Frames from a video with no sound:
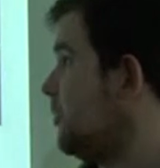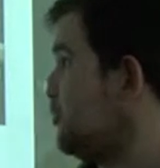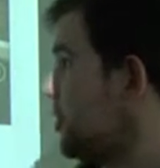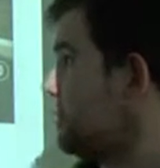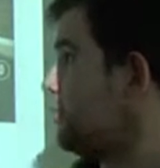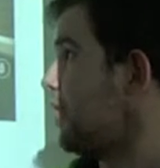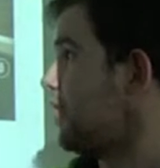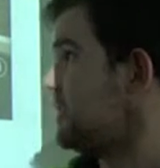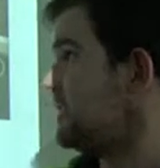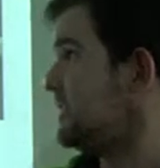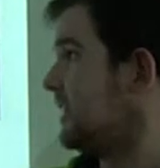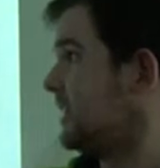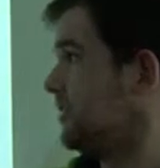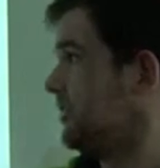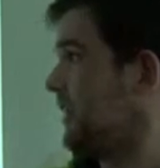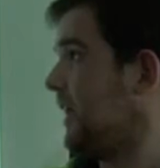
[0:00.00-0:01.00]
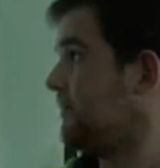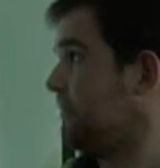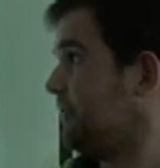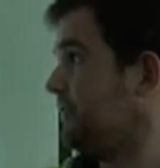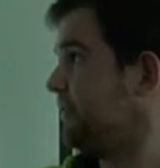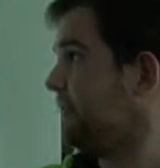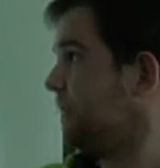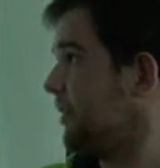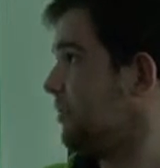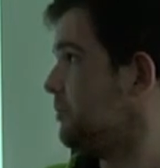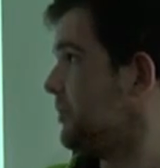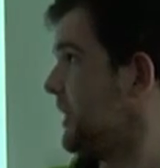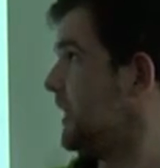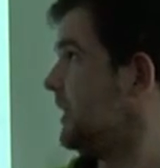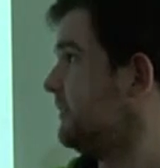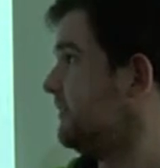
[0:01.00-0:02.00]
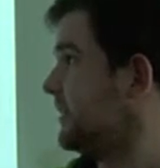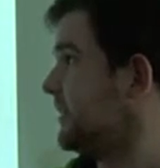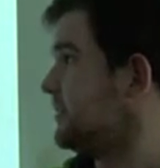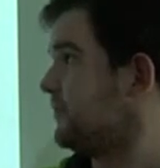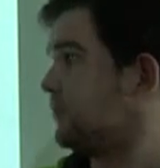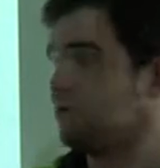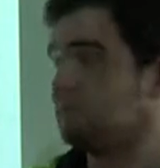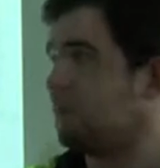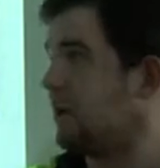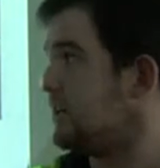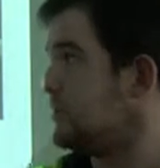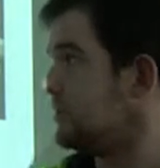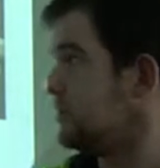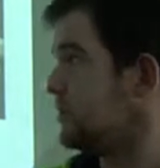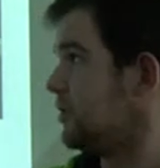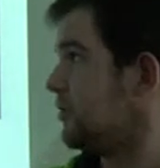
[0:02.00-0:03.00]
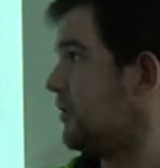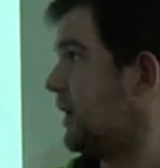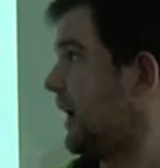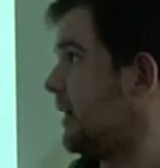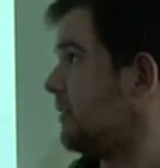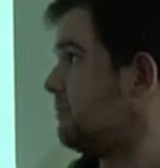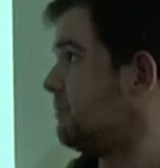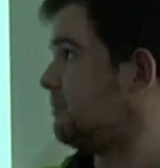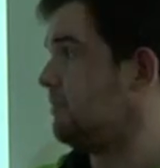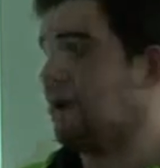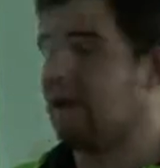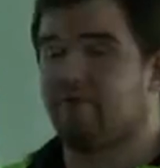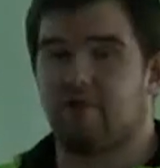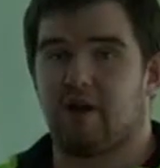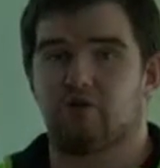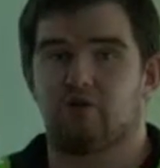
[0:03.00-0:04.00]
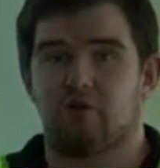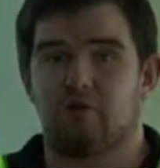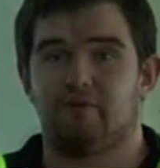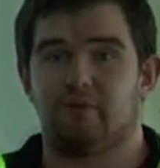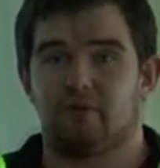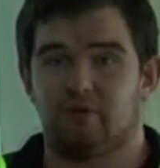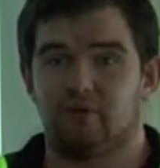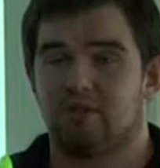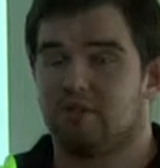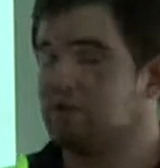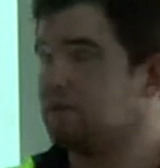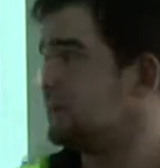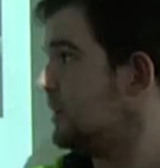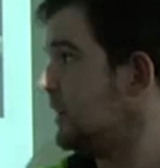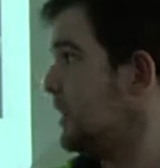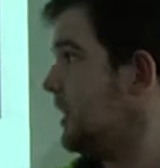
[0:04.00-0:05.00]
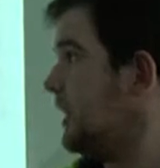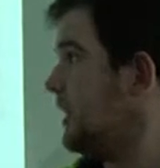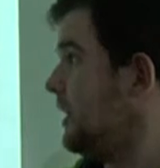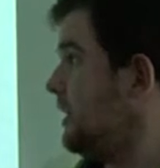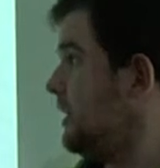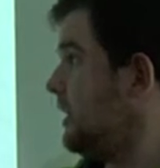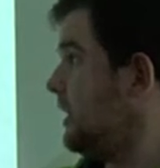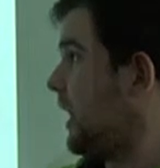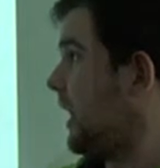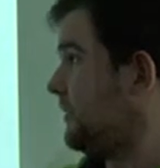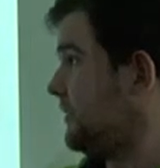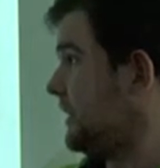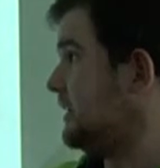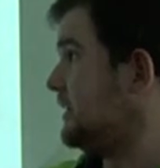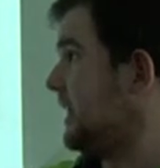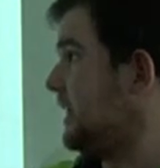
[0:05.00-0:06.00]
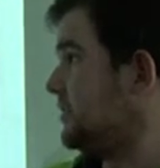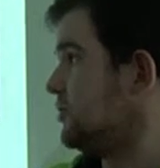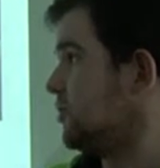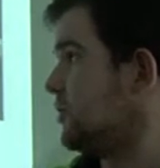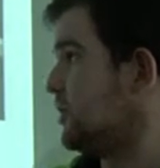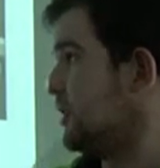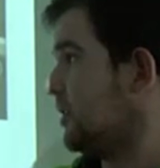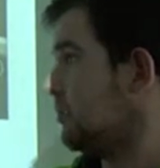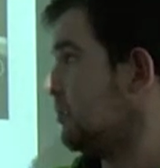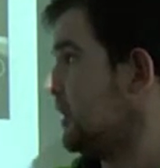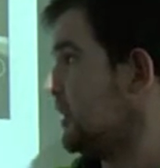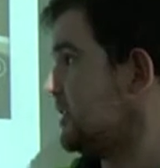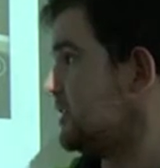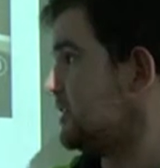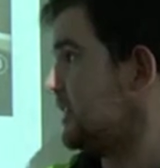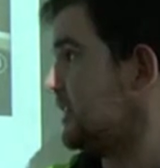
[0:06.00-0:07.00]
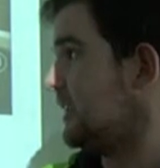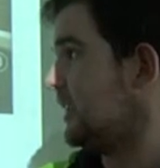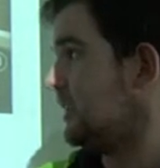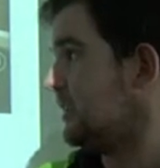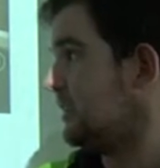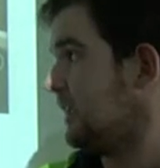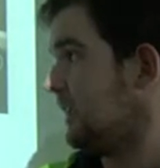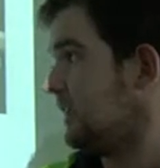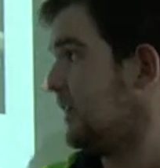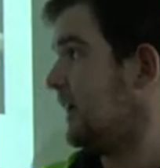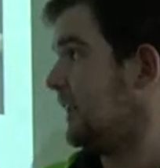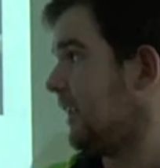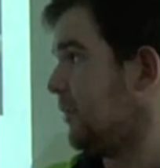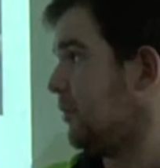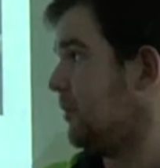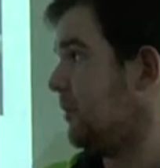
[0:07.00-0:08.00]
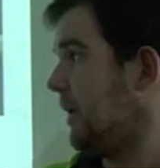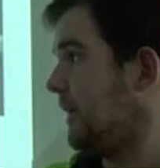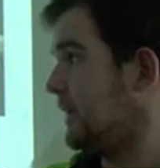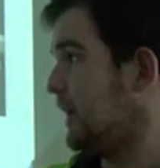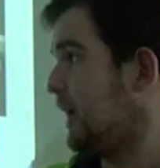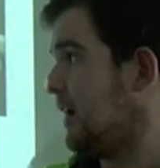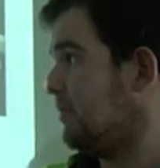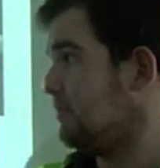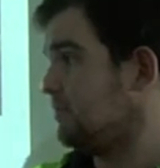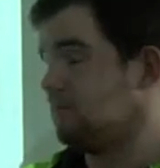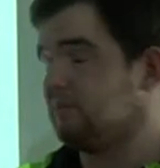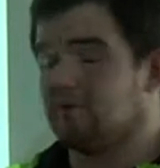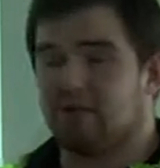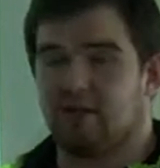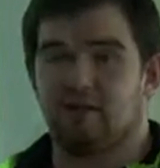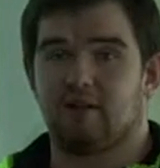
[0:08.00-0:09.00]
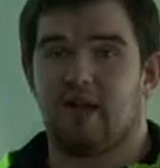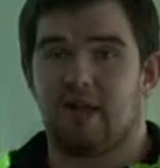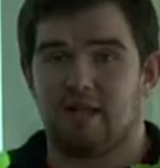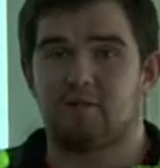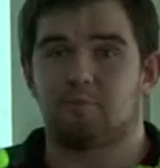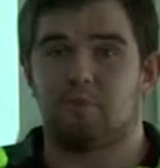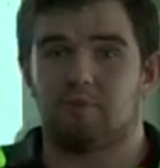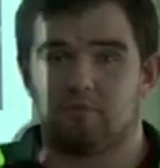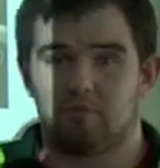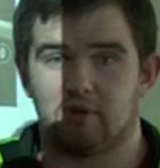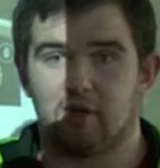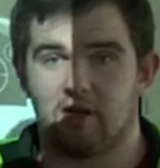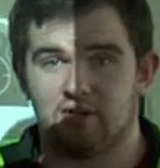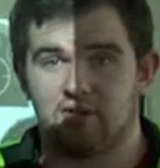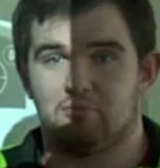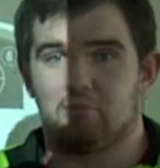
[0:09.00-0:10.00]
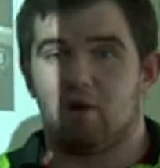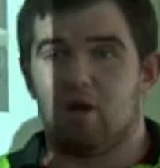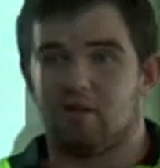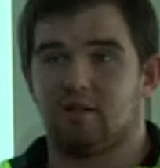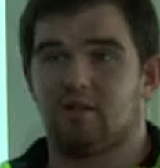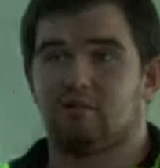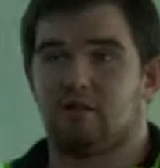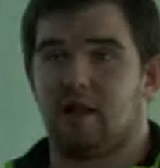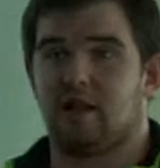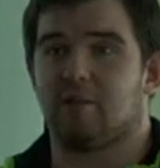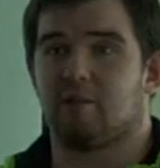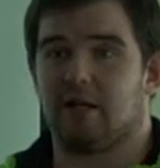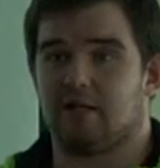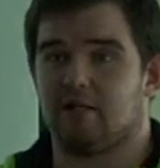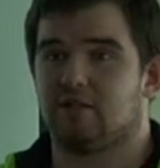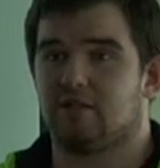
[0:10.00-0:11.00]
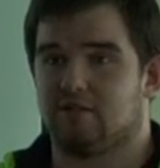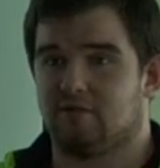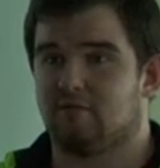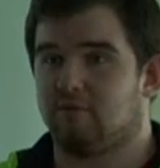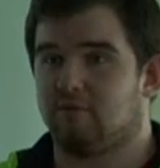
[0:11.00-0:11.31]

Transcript: by the project deadline, have a completely finished first-person shooter game made for Android devices. Have detailed drawing on completion, detailed how I made the game, to enhance my knowledge of modelling, animation,